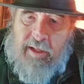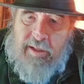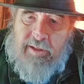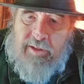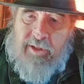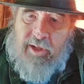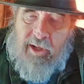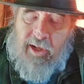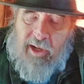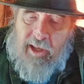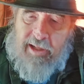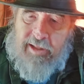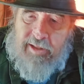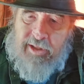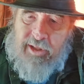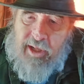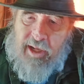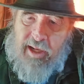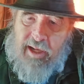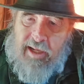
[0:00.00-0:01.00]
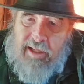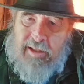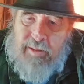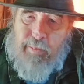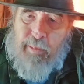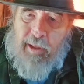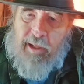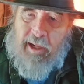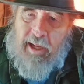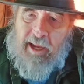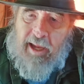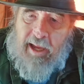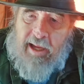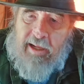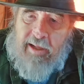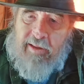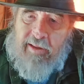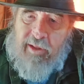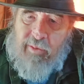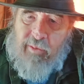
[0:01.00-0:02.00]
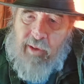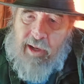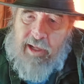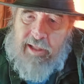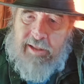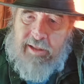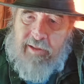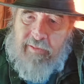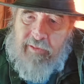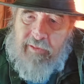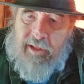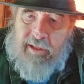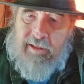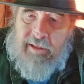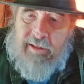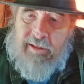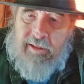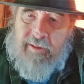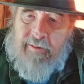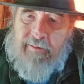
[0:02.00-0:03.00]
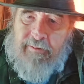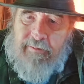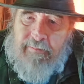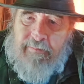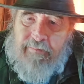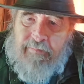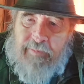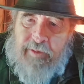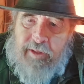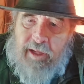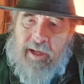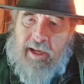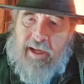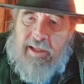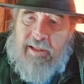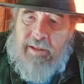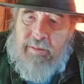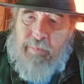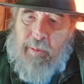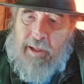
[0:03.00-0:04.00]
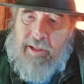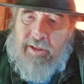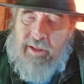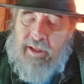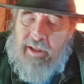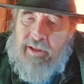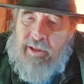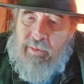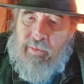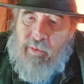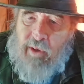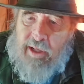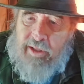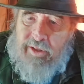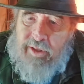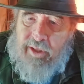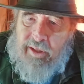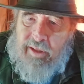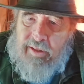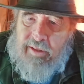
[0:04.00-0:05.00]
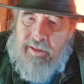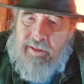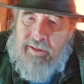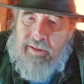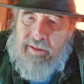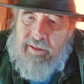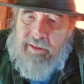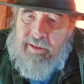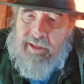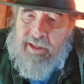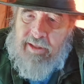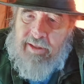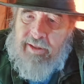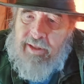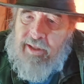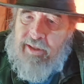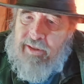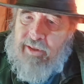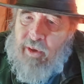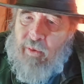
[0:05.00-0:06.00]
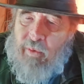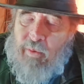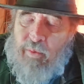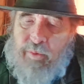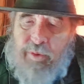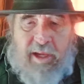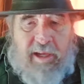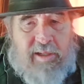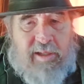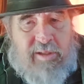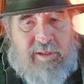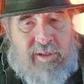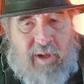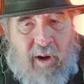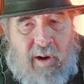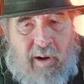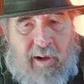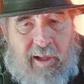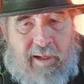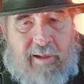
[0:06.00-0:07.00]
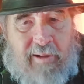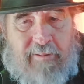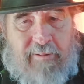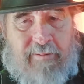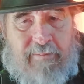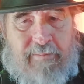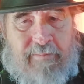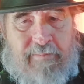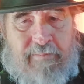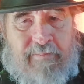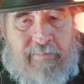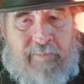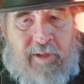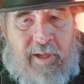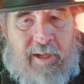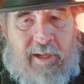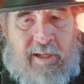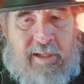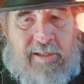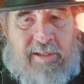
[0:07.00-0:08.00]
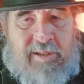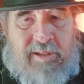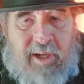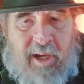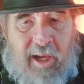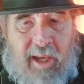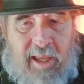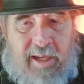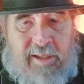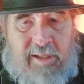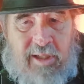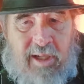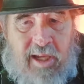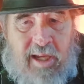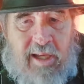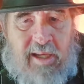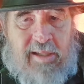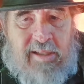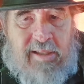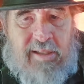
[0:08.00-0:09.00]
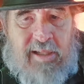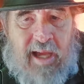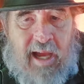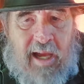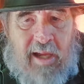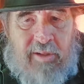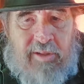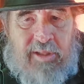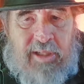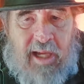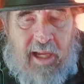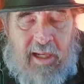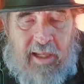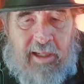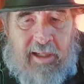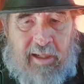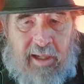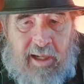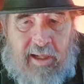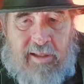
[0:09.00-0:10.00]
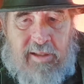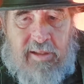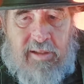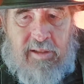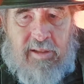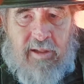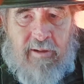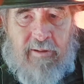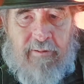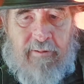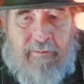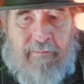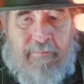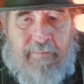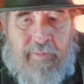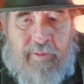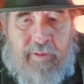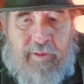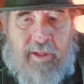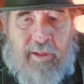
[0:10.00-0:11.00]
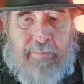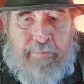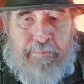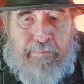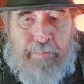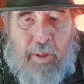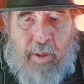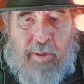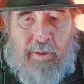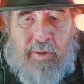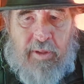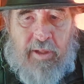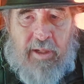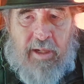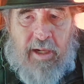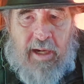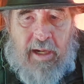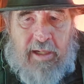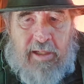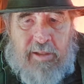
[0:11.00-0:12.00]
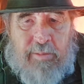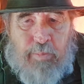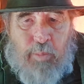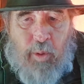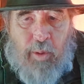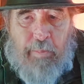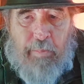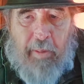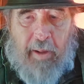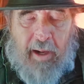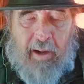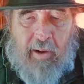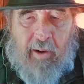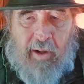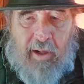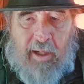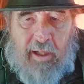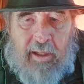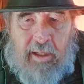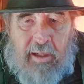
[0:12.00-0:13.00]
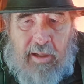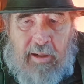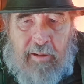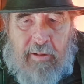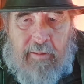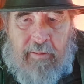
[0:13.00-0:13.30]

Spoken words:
Zelenskyy has been ahead of the rest of us, especially the Russians, since this whole thing started. Zelenskyy is now telling us that Putin is preparing